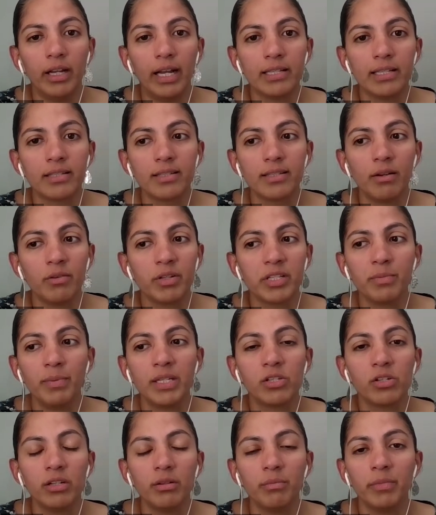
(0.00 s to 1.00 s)
as I was
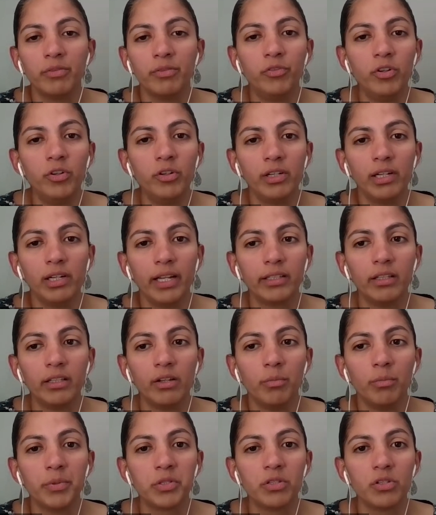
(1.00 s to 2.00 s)
mentioning before, like the
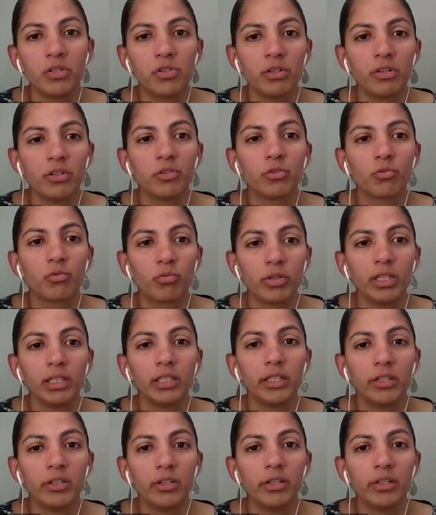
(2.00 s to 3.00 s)
opposition is
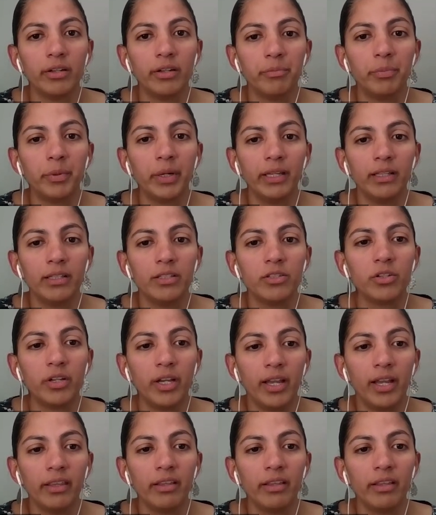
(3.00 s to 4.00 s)
really good at bringing
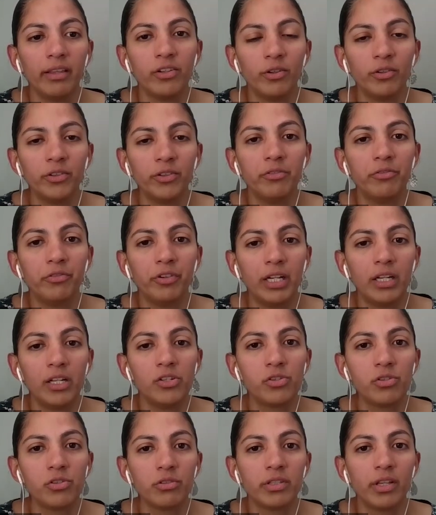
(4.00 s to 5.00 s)
together different
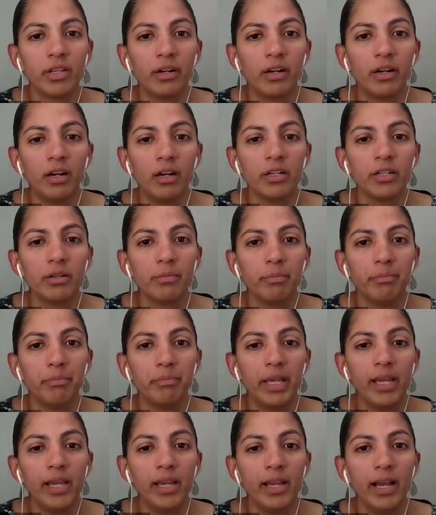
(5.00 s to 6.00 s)
issues that are
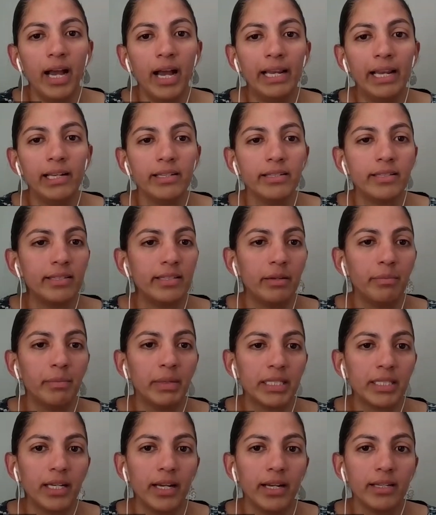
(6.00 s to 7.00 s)
highly
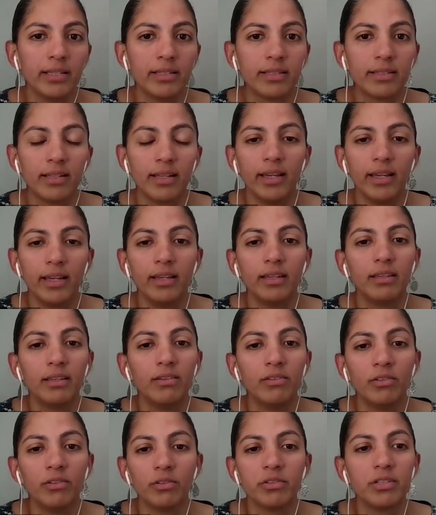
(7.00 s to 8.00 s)
stigmatized, like
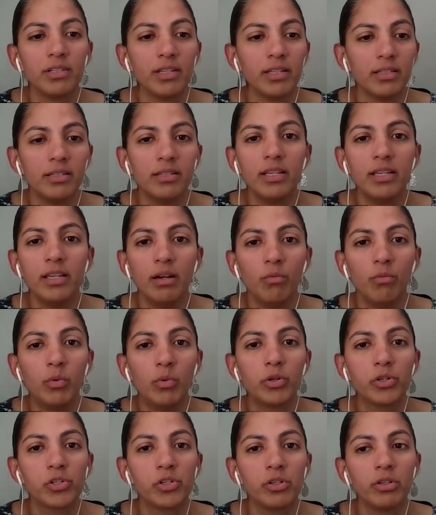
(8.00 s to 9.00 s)
CSC,
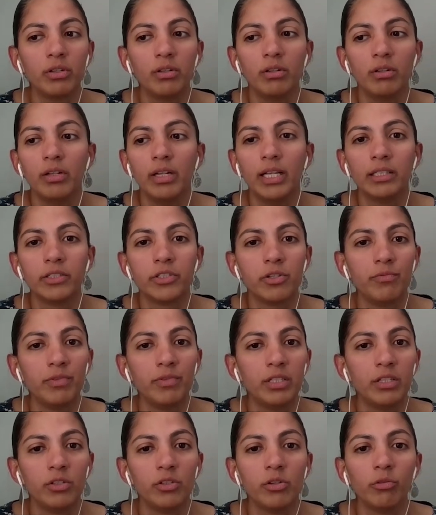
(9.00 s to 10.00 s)
abortion,
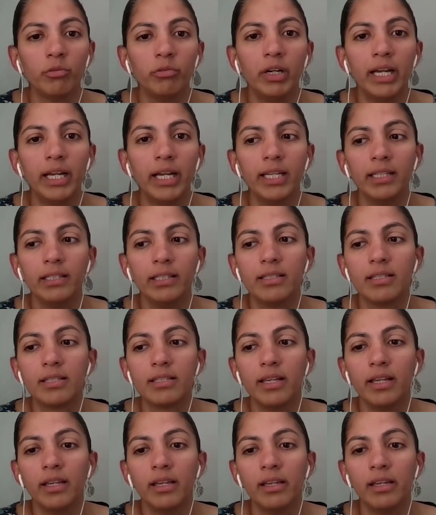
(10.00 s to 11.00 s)
LGBTQ rights,
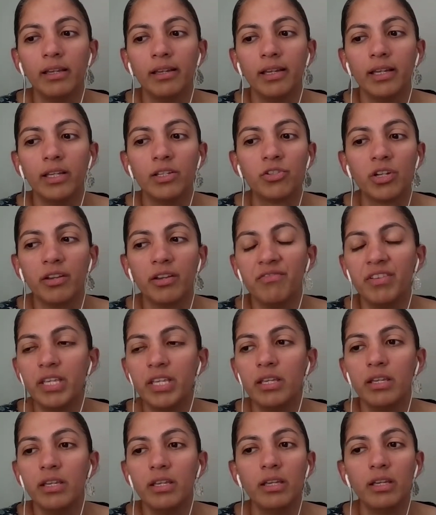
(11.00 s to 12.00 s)

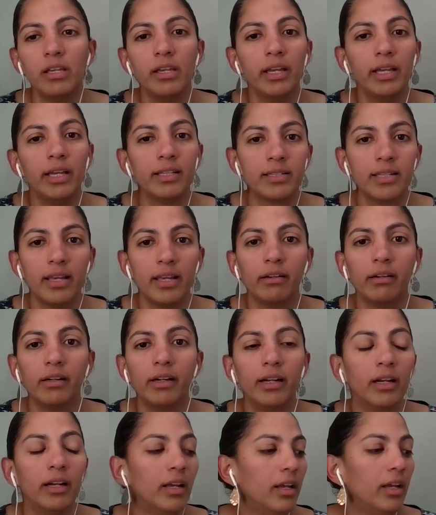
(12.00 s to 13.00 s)
HIV,
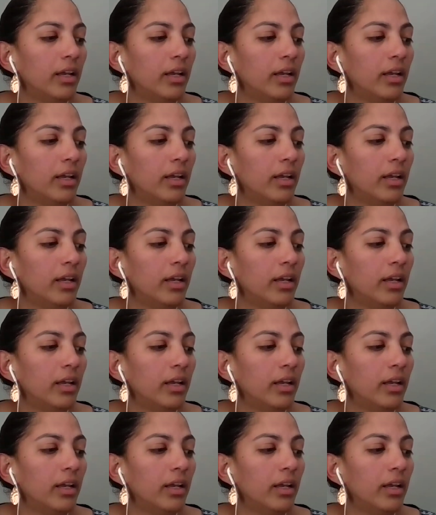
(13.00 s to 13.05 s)
etc.